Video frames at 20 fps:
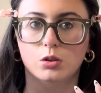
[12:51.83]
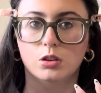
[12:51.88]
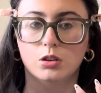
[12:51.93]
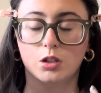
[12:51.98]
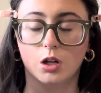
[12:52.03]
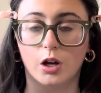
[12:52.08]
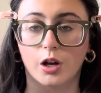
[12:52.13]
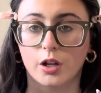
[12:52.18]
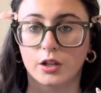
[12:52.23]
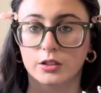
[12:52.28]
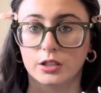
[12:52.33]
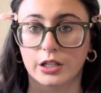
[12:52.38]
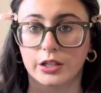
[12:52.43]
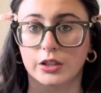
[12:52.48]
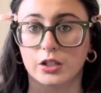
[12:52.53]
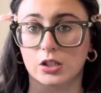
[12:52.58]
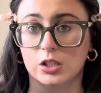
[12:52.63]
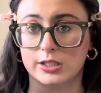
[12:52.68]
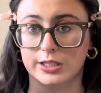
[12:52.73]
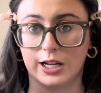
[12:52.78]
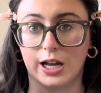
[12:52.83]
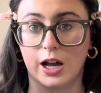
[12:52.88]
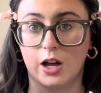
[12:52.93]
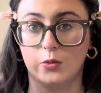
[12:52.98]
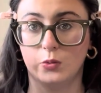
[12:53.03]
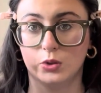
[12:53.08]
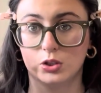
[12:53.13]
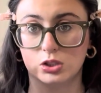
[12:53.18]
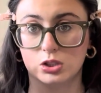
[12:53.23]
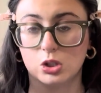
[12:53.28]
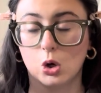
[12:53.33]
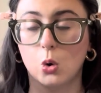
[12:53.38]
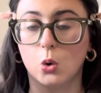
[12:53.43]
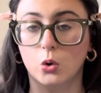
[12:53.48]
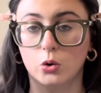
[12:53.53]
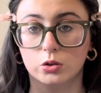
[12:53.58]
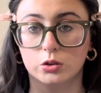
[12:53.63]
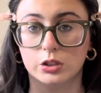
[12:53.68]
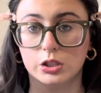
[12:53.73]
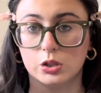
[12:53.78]
thought that their dad was
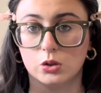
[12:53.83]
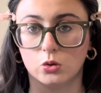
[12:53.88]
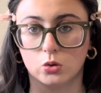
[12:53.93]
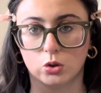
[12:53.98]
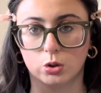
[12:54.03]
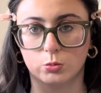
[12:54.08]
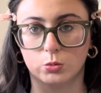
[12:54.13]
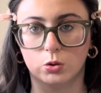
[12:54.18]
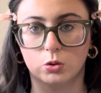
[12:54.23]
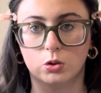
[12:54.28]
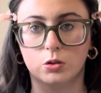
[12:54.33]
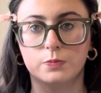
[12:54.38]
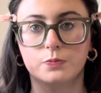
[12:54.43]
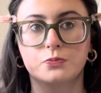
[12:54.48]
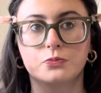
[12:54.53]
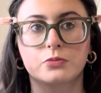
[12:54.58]
totally normal